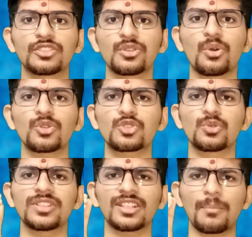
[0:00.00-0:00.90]
So,
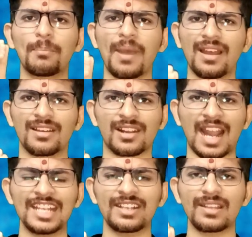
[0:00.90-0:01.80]
choosing the
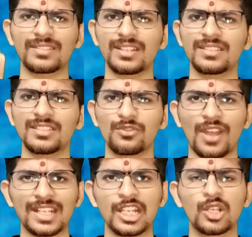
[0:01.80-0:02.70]
right test series is
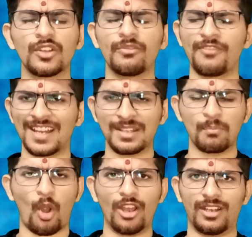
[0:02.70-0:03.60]
very very
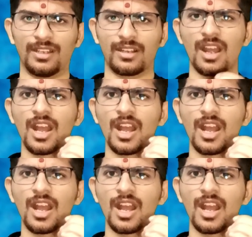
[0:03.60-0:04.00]
important.